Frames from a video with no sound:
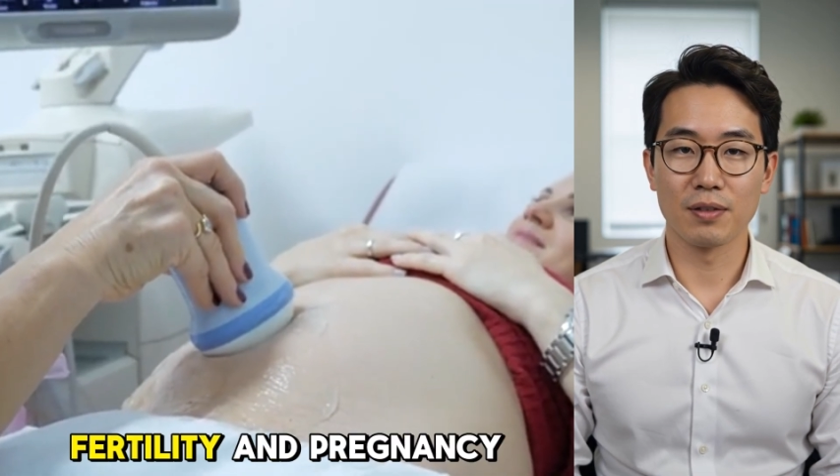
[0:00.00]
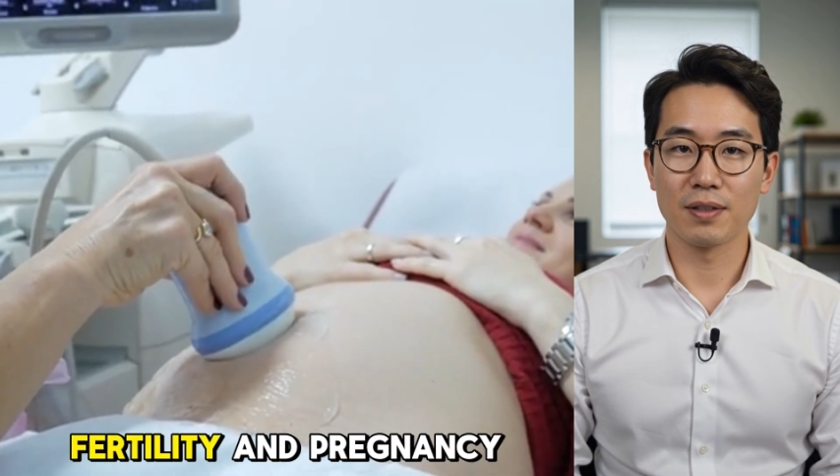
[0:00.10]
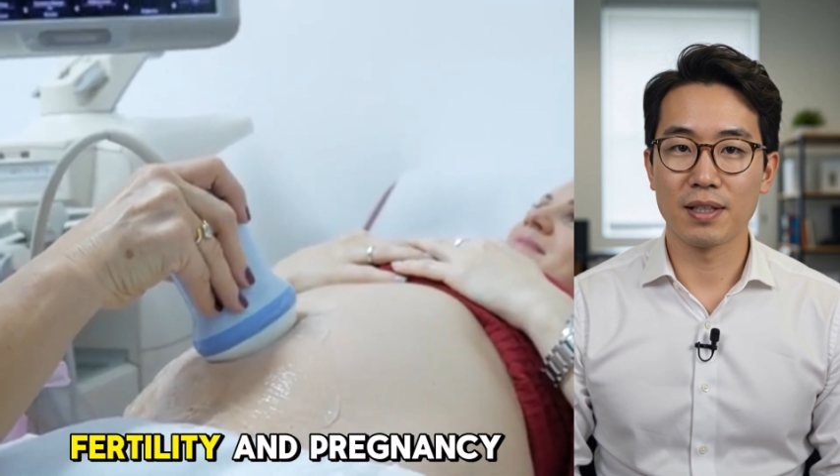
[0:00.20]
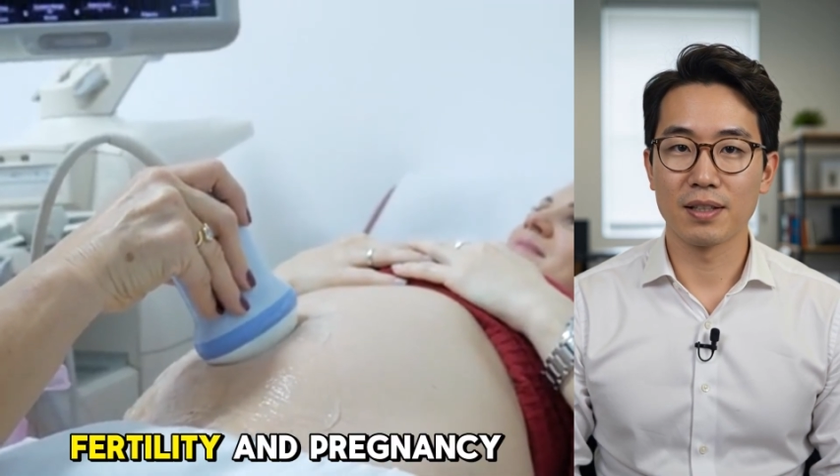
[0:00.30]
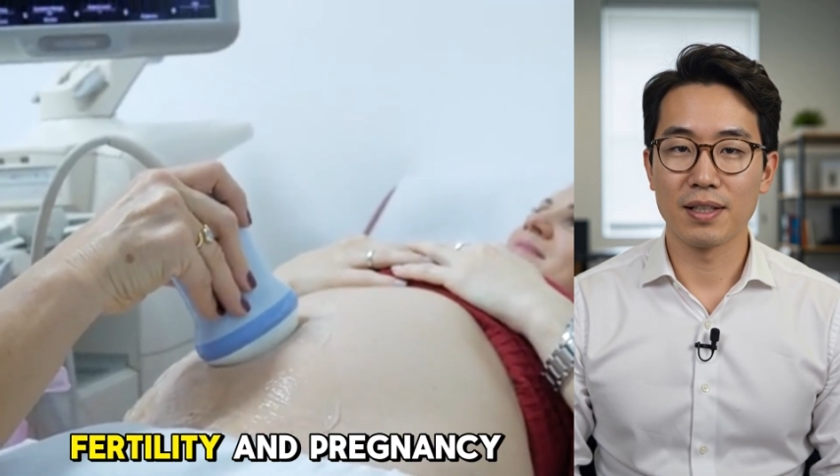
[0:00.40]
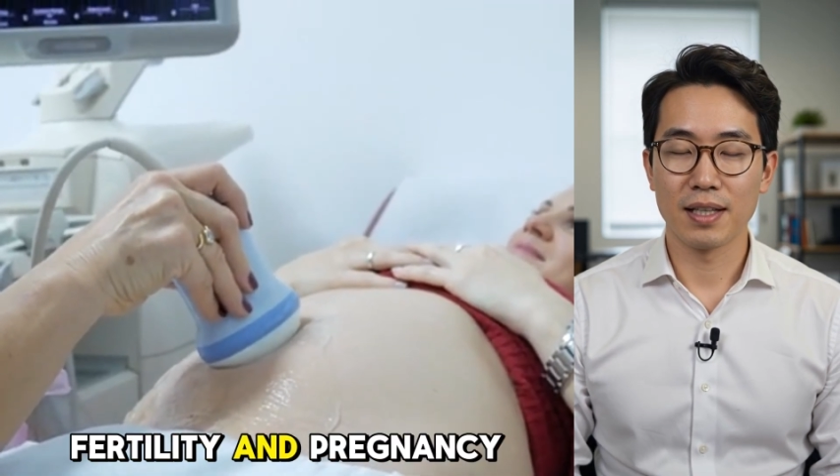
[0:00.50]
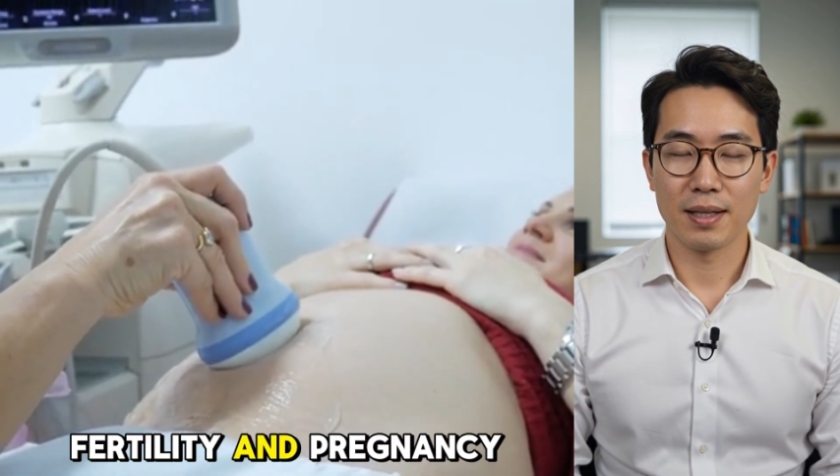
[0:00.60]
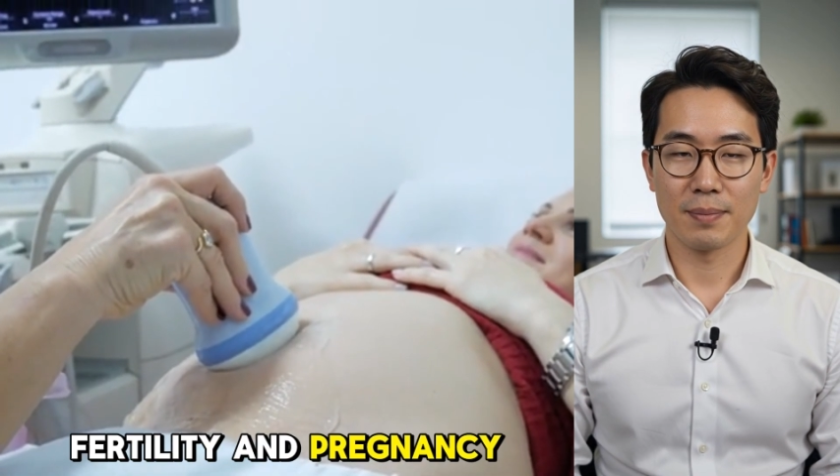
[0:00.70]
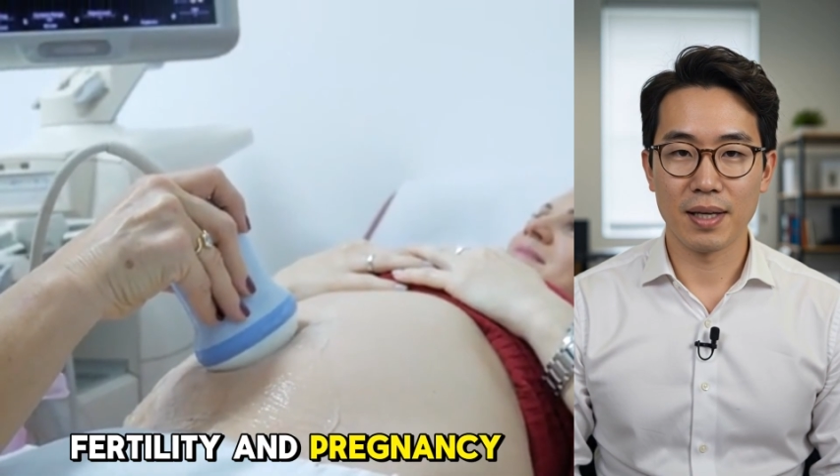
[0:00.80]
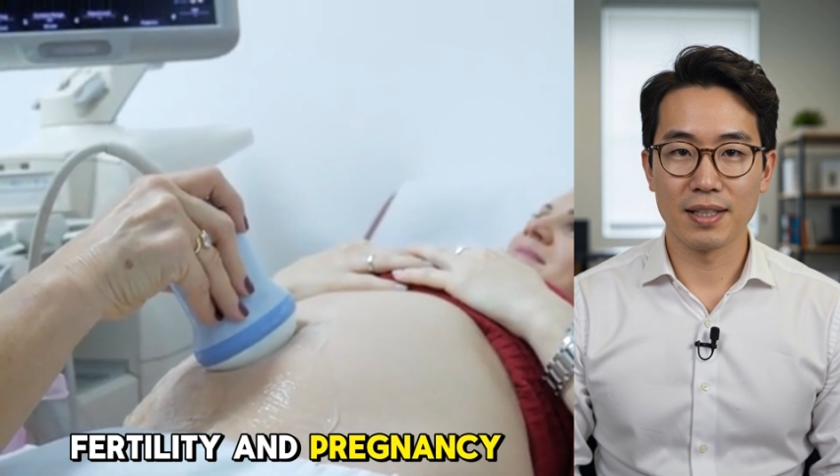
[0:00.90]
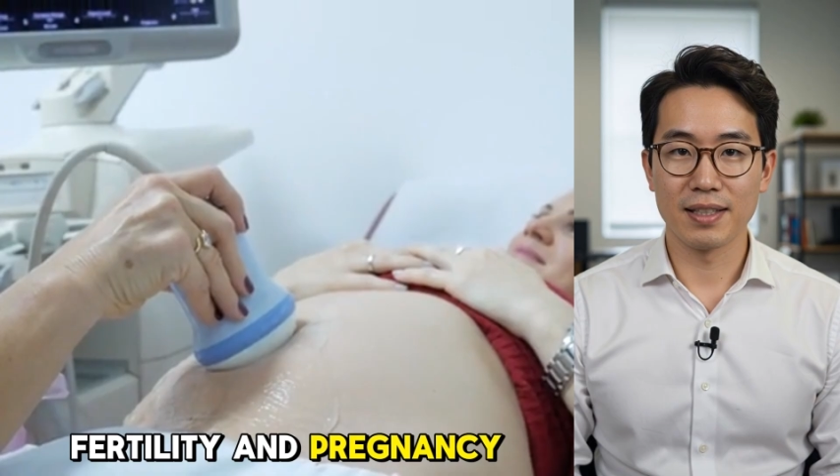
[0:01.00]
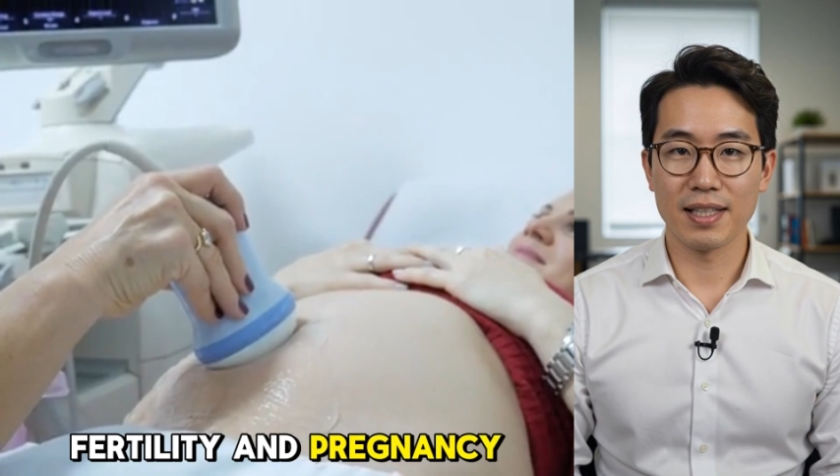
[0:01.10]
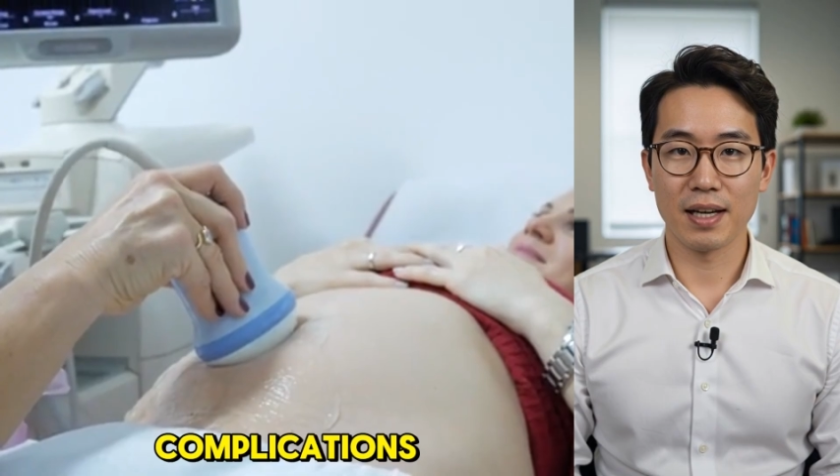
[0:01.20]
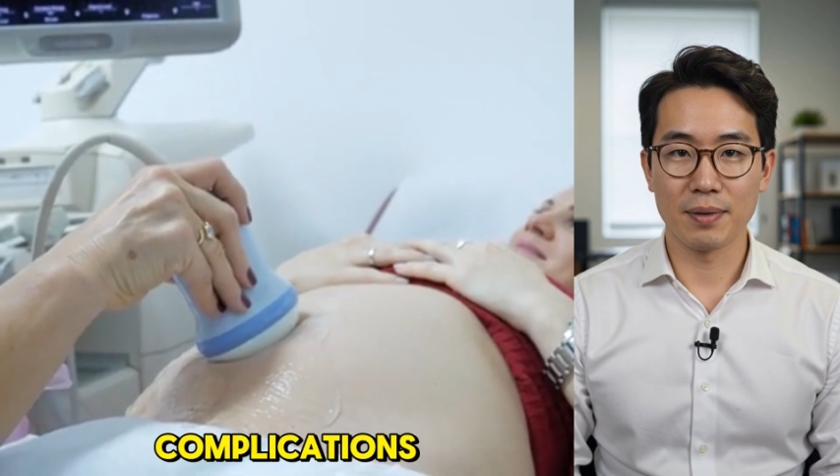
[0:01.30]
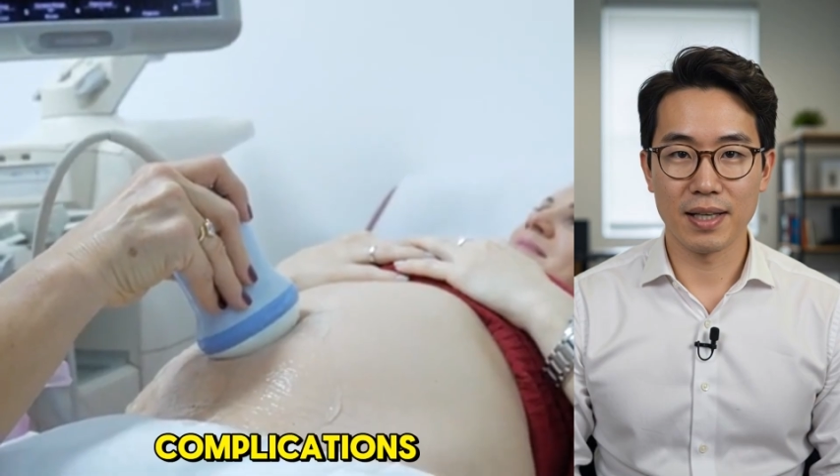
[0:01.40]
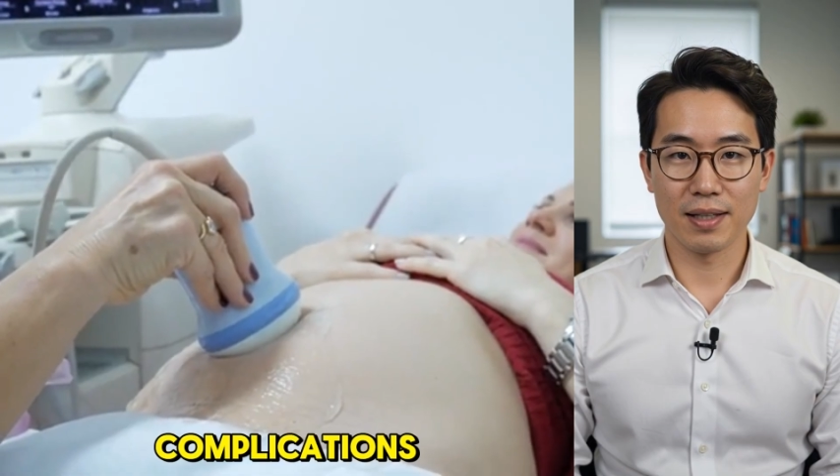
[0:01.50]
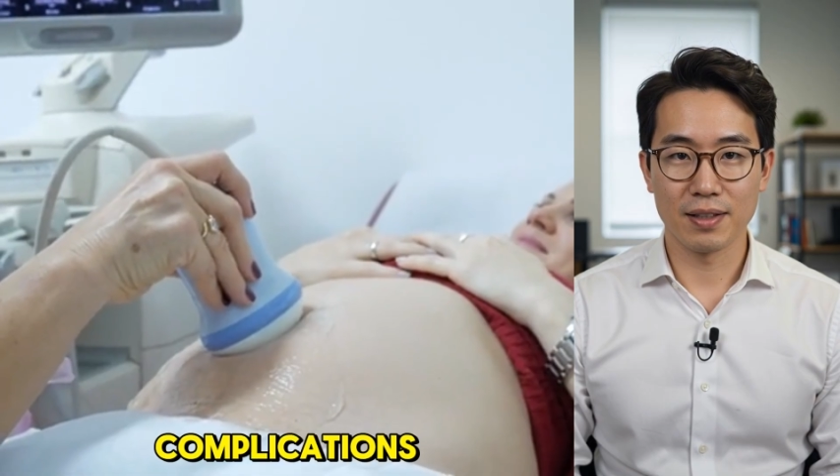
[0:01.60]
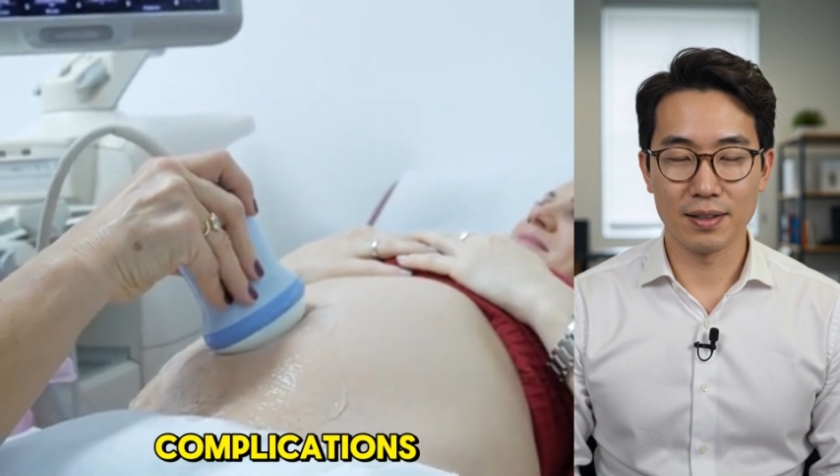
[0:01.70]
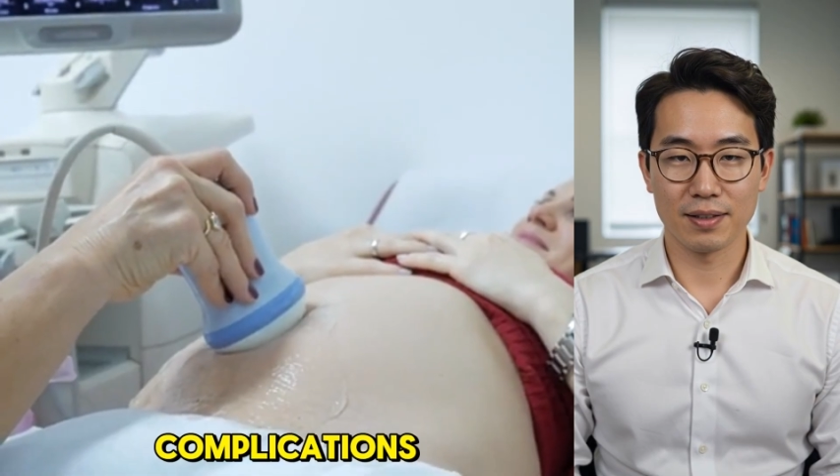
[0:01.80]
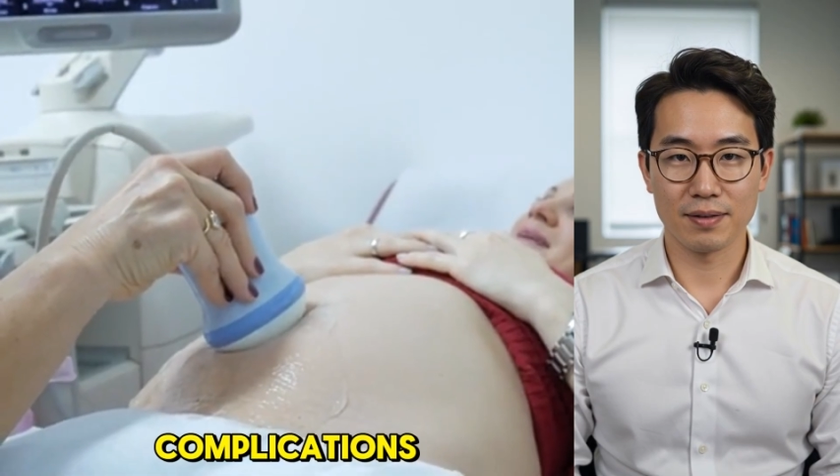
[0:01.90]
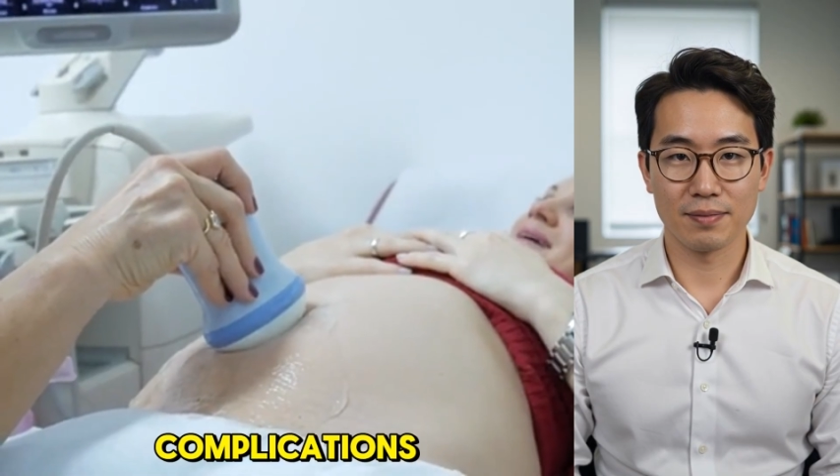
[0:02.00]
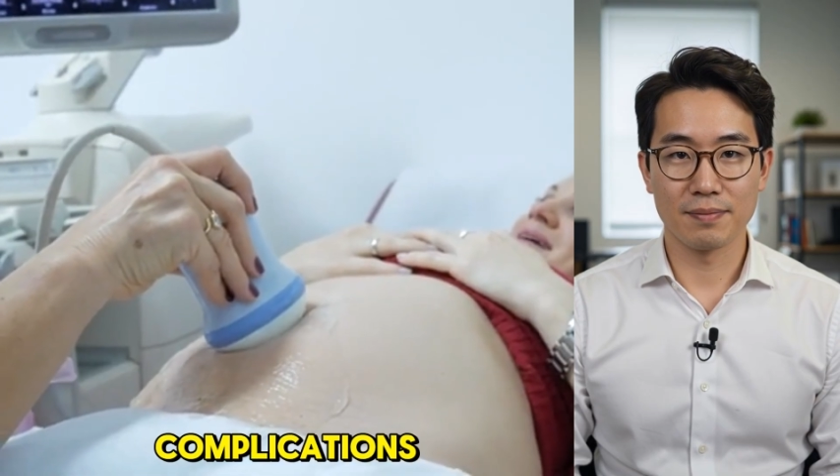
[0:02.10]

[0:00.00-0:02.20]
fertility and pregnancy complications.